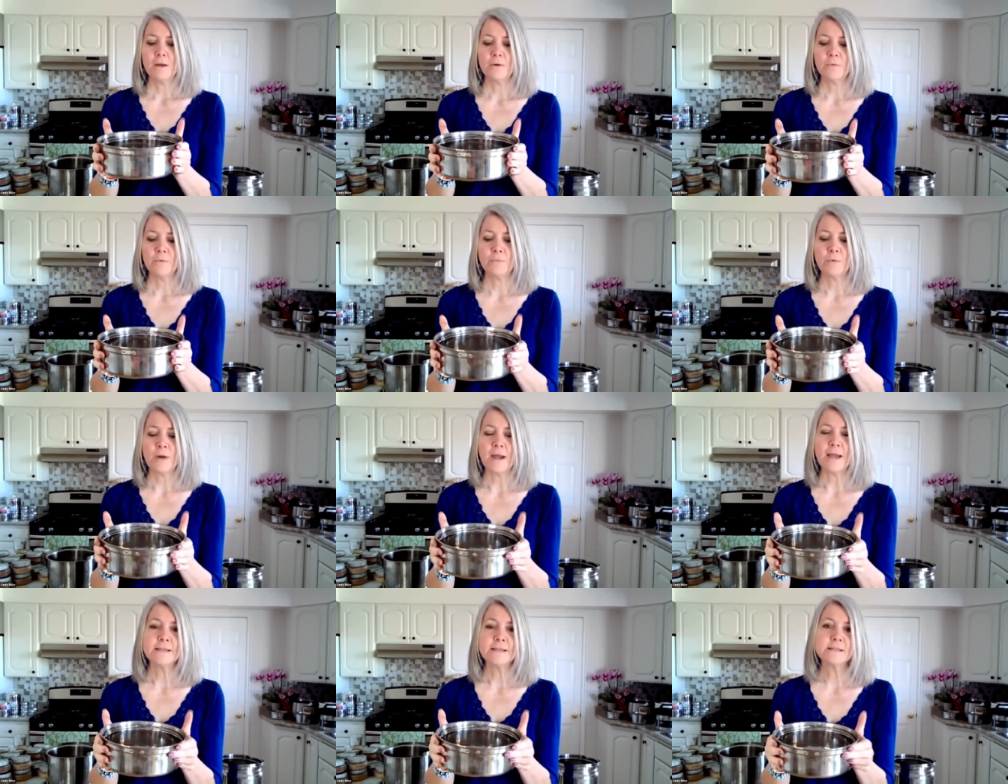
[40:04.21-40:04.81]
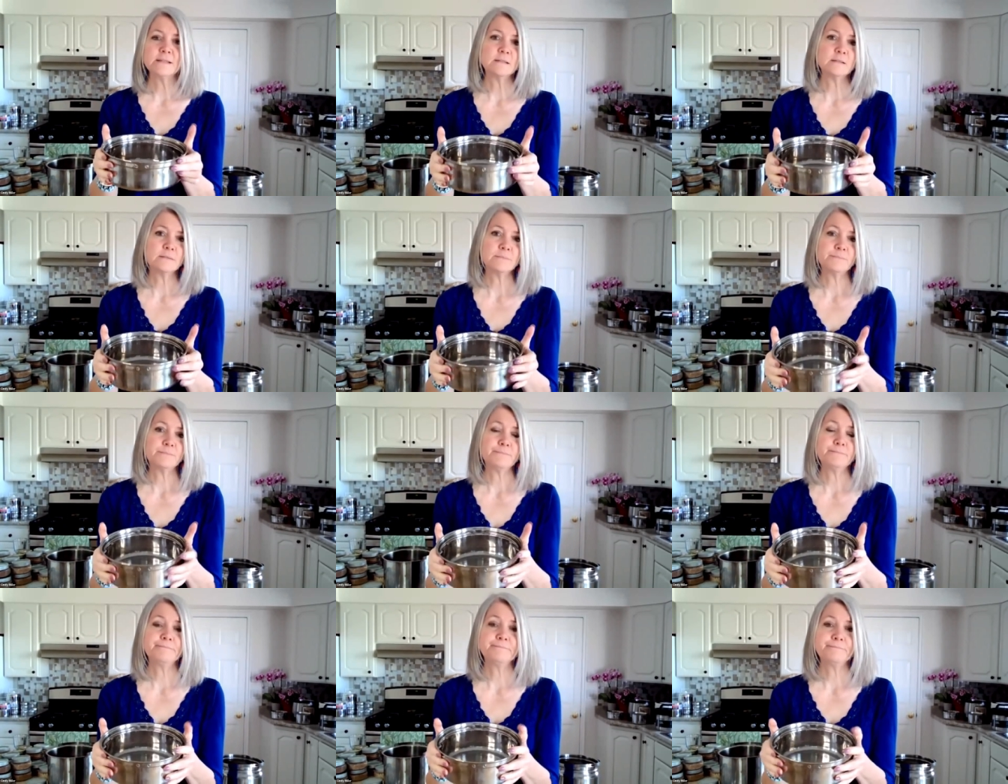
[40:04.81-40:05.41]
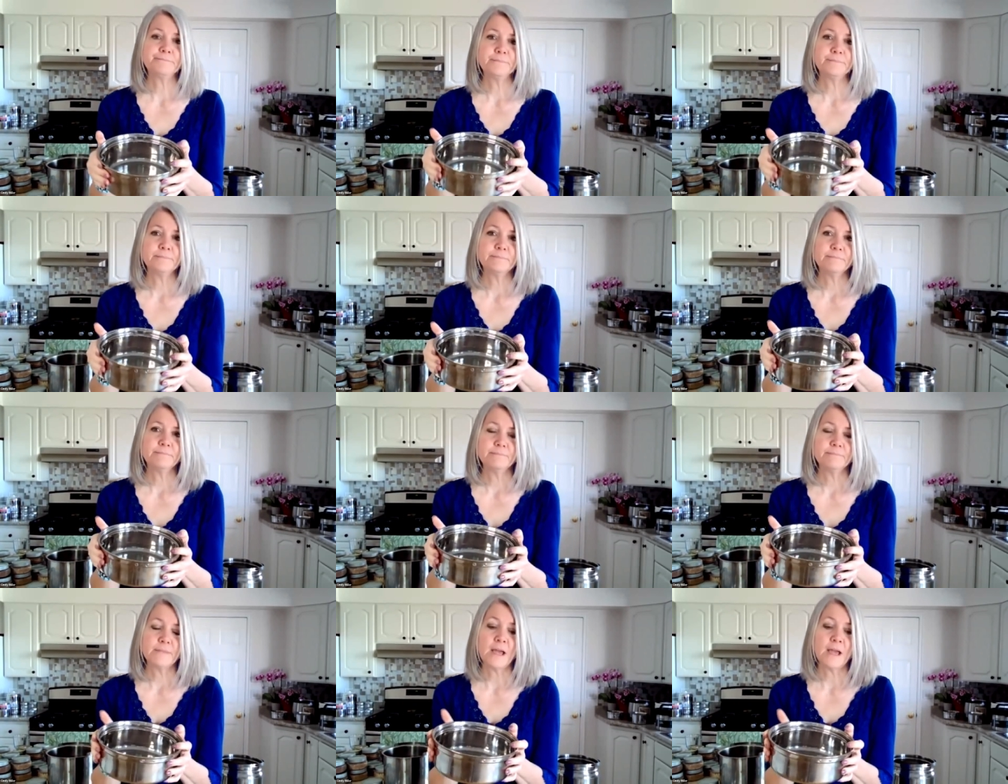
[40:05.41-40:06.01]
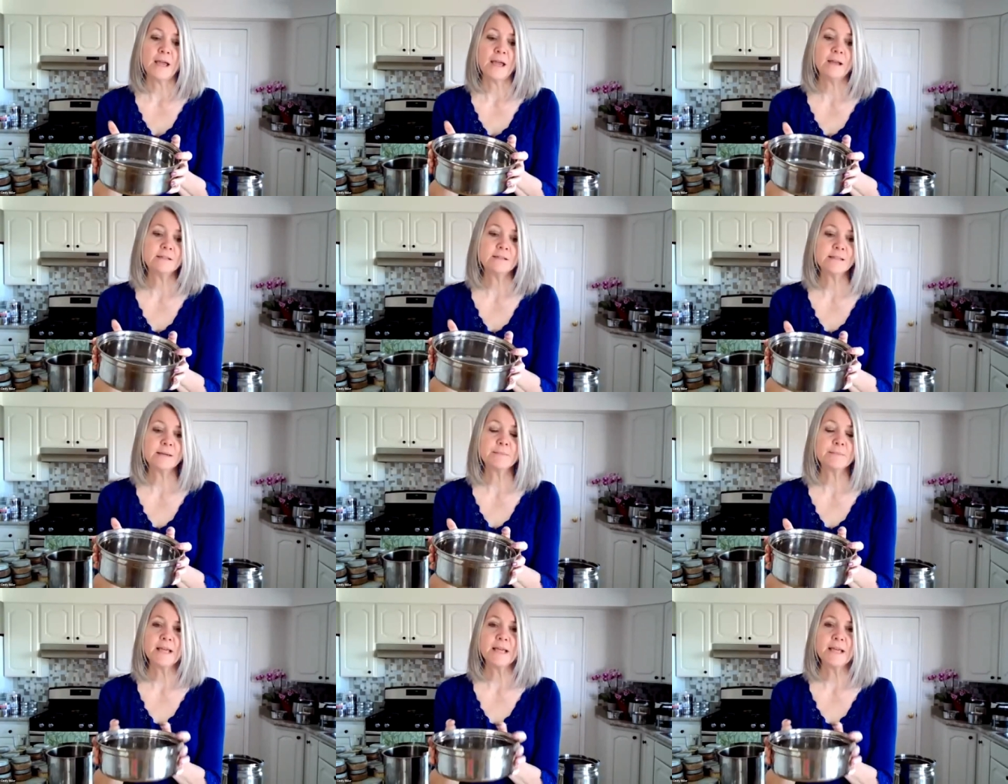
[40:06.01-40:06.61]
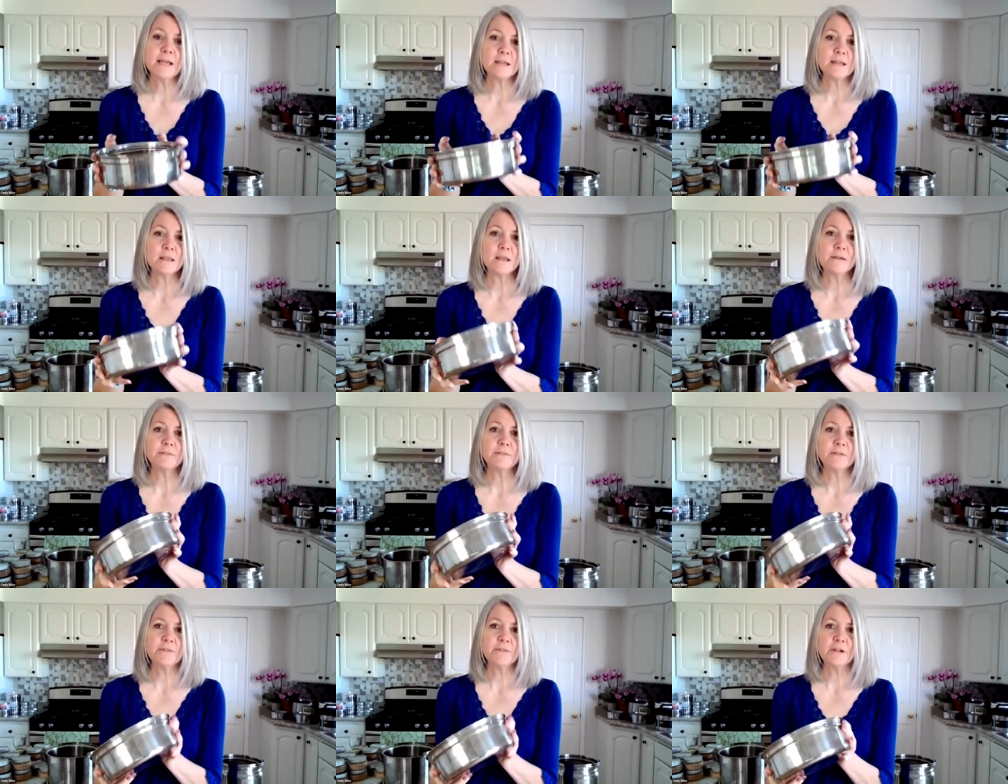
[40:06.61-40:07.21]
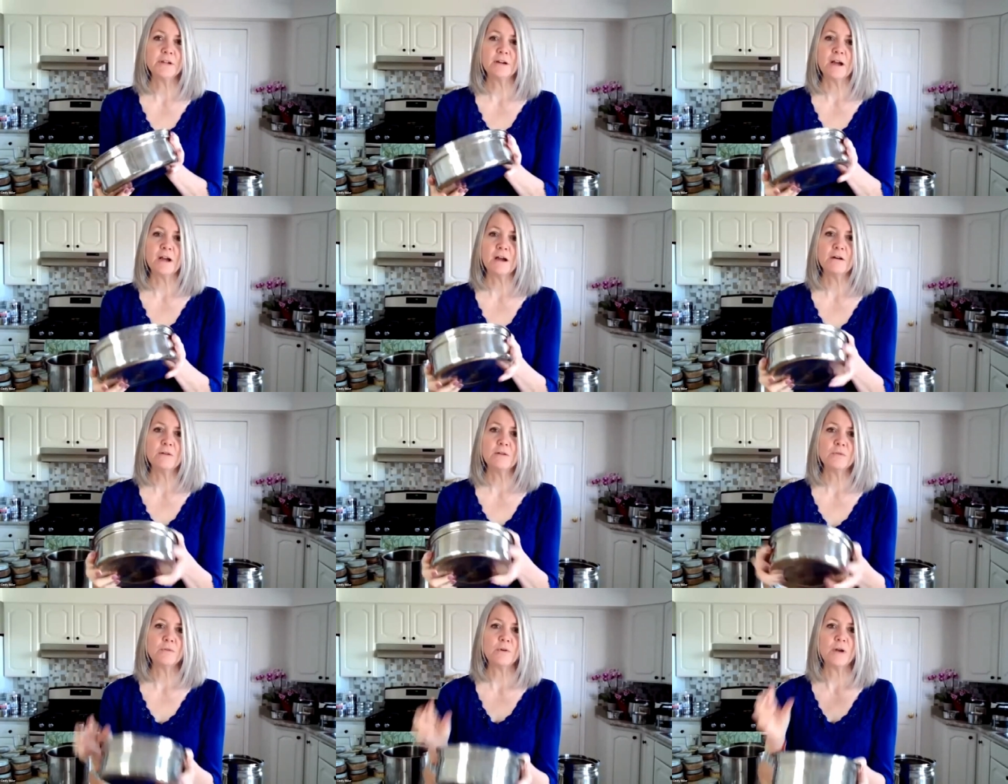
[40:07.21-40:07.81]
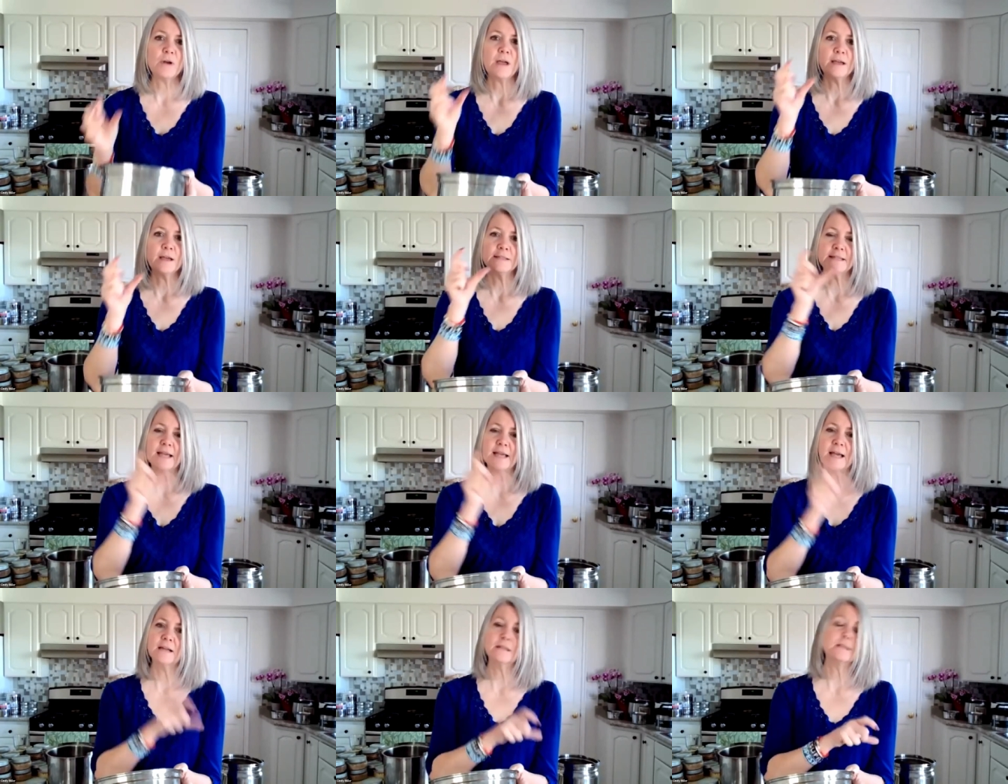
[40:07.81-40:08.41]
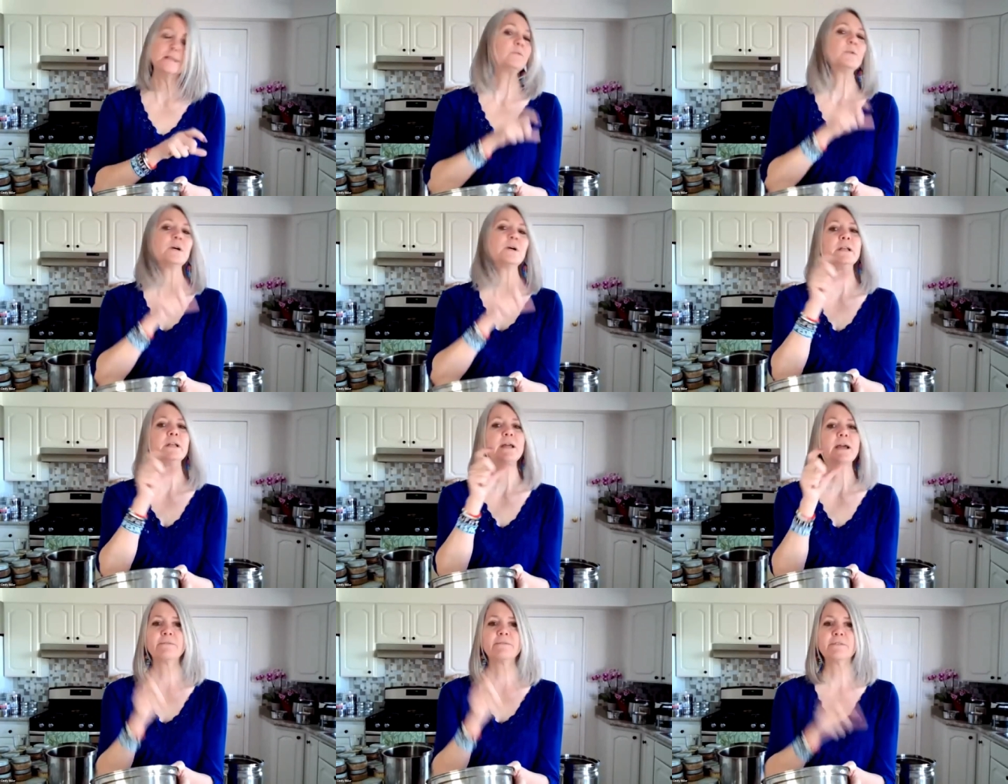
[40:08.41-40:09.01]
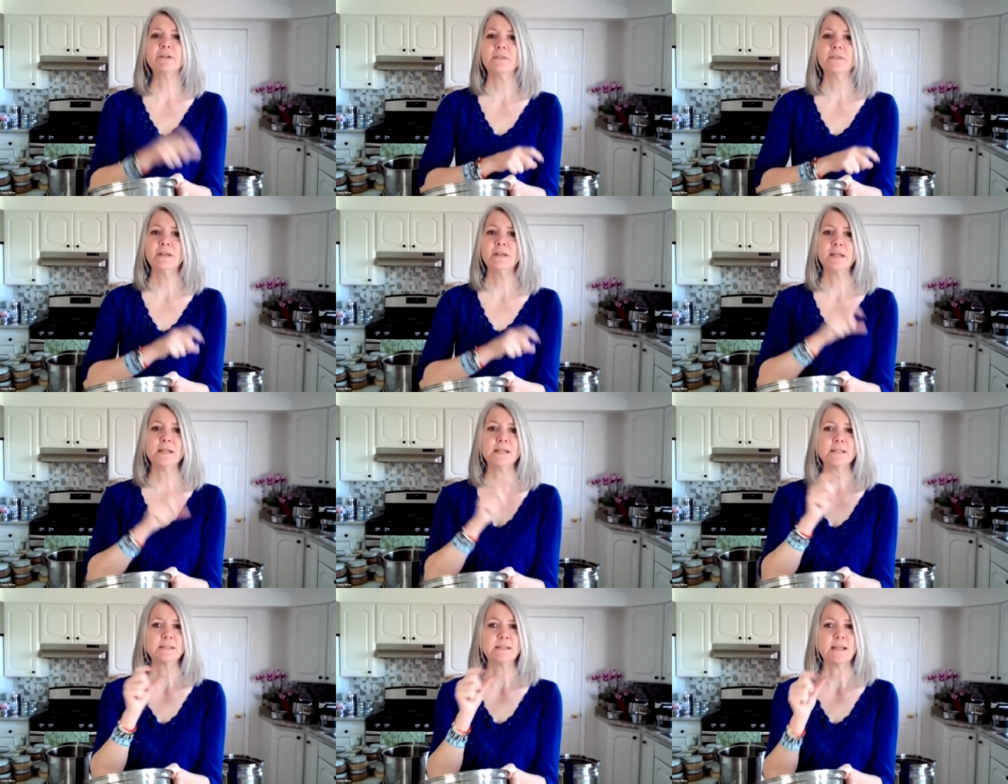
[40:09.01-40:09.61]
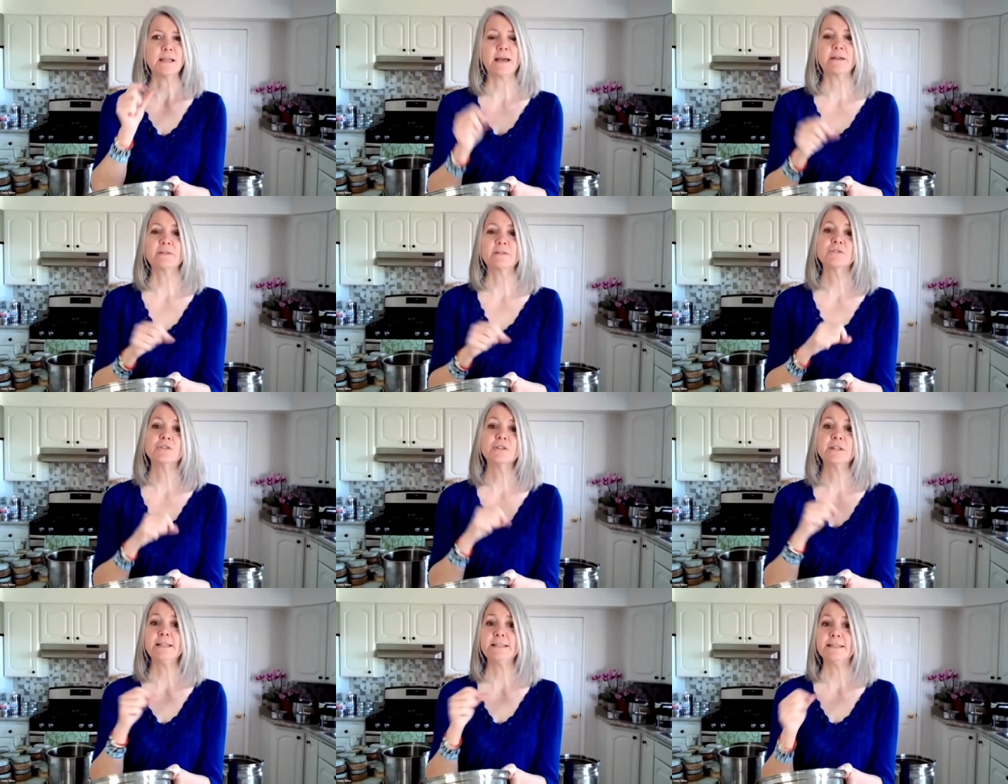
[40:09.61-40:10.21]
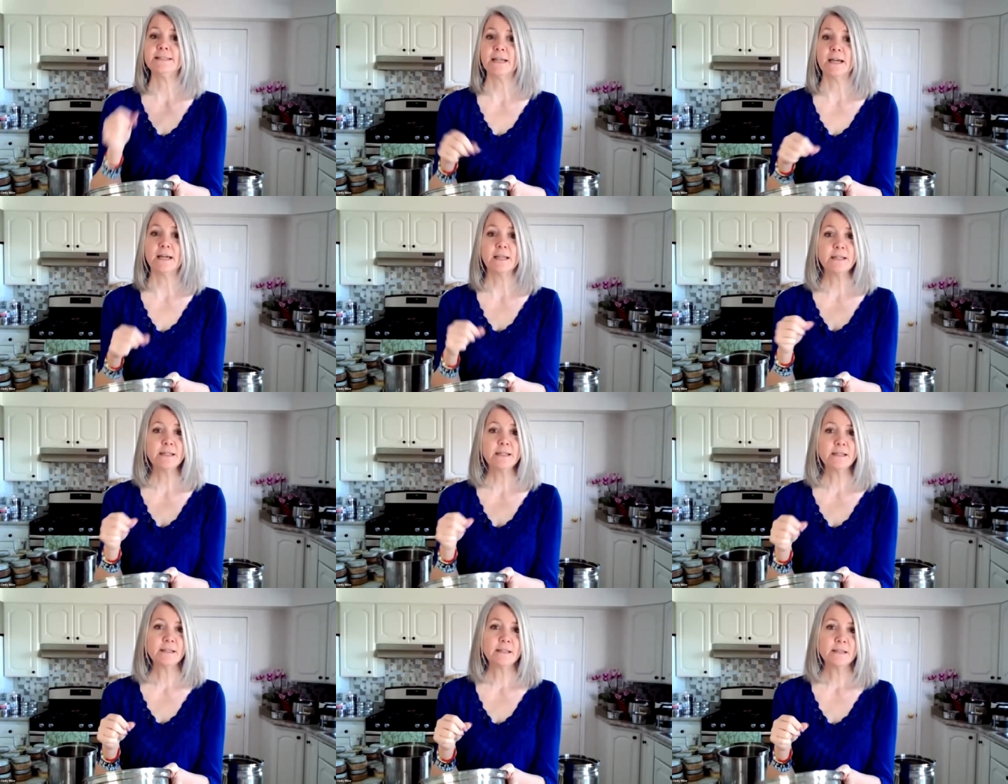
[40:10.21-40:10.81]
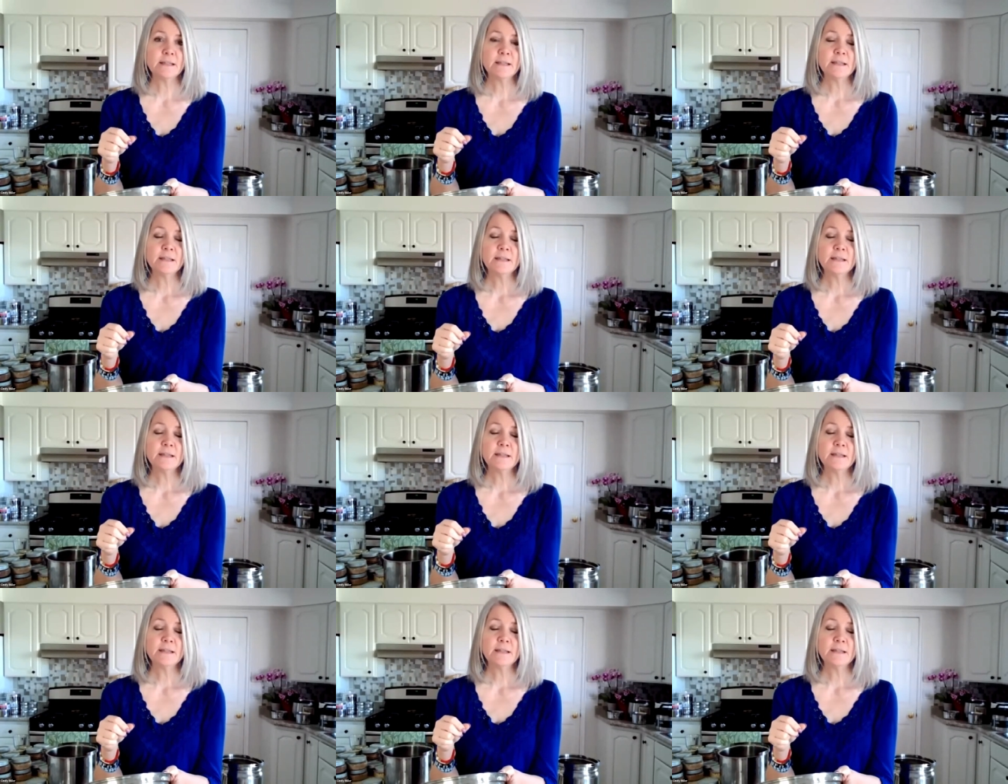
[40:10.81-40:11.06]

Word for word: rice is I someday I'd love to figure out exactly when everything is actually done